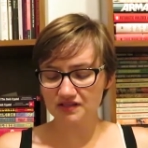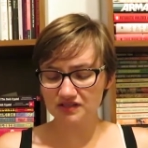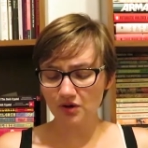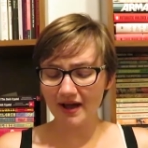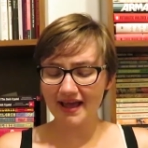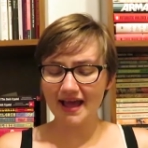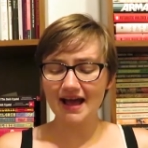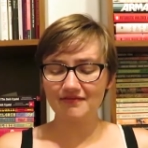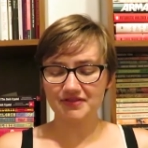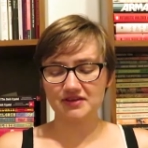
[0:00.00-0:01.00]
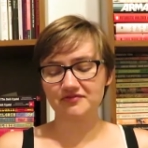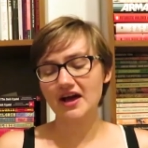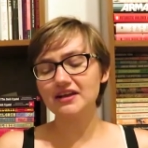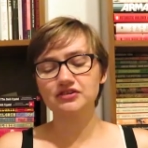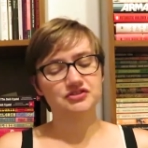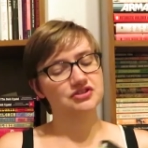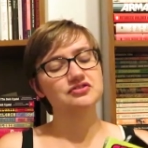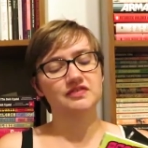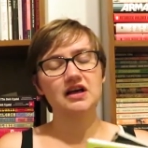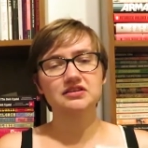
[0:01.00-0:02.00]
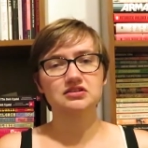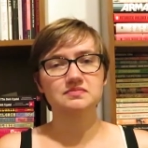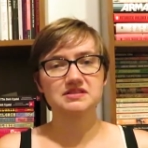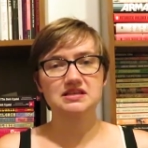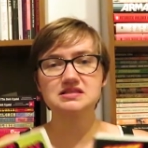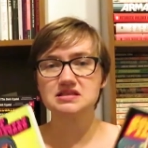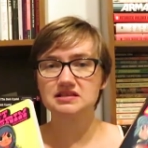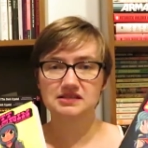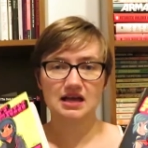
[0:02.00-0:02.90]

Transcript: So I have the final 2 volumes in the